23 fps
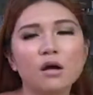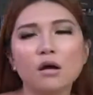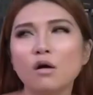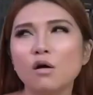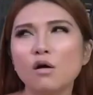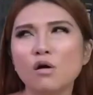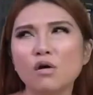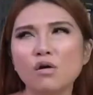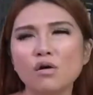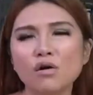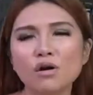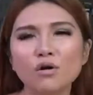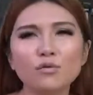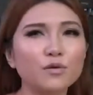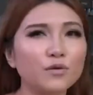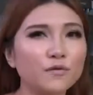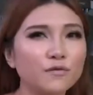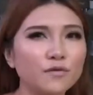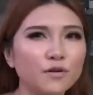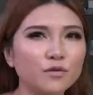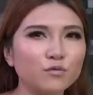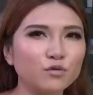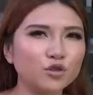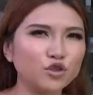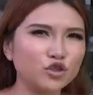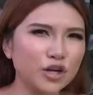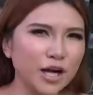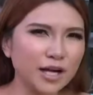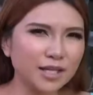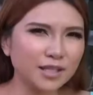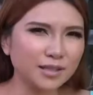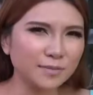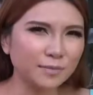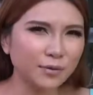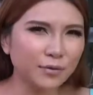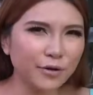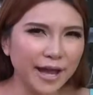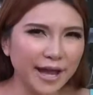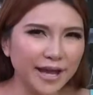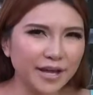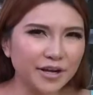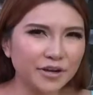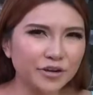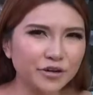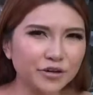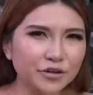Or with a retractable
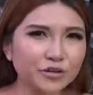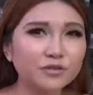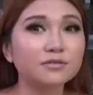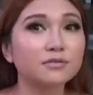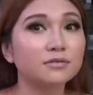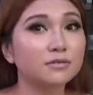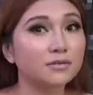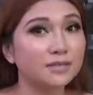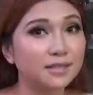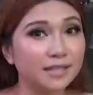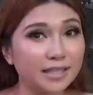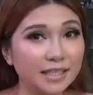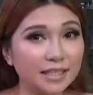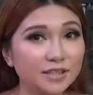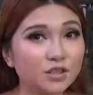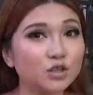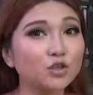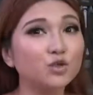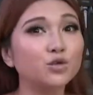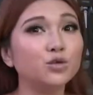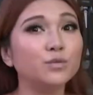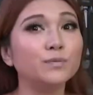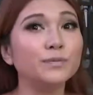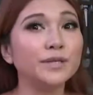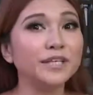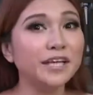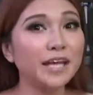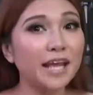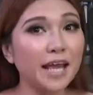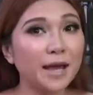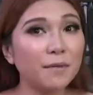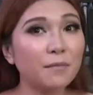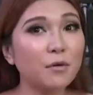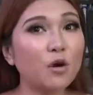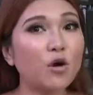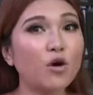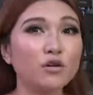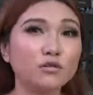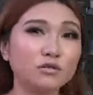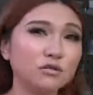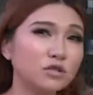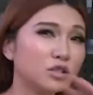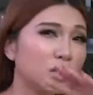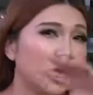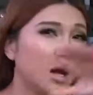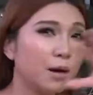hanger, this could be kept
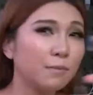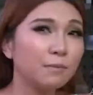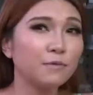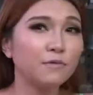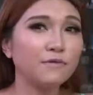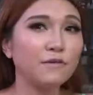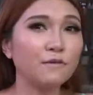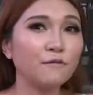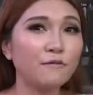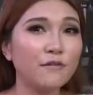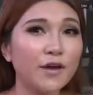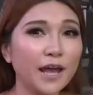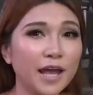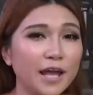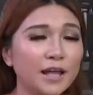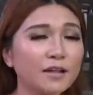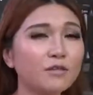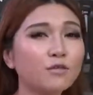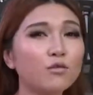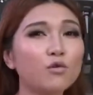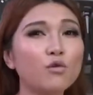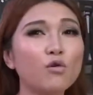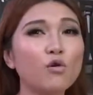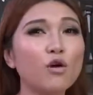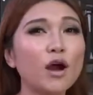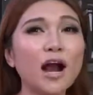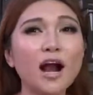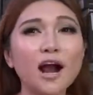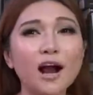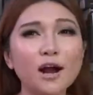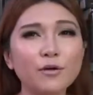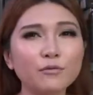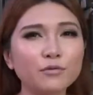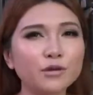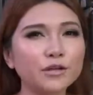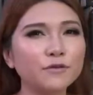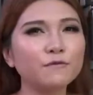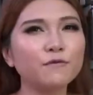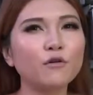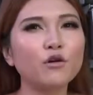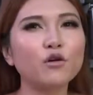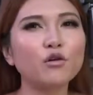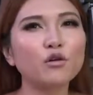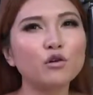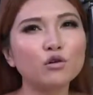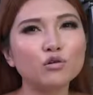on top of a van or RV
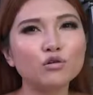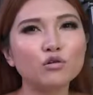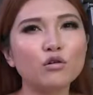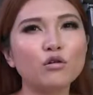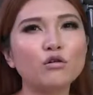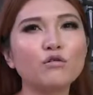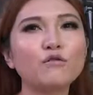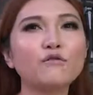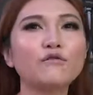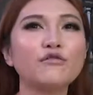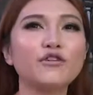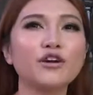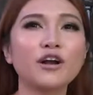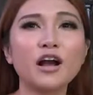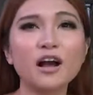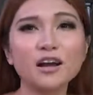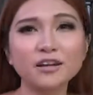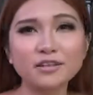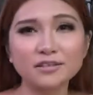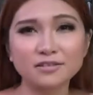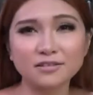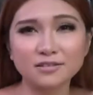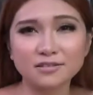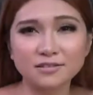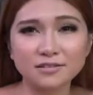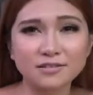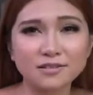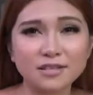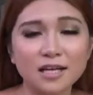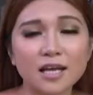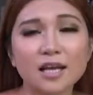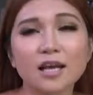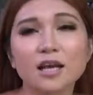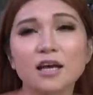for local reconnaissance.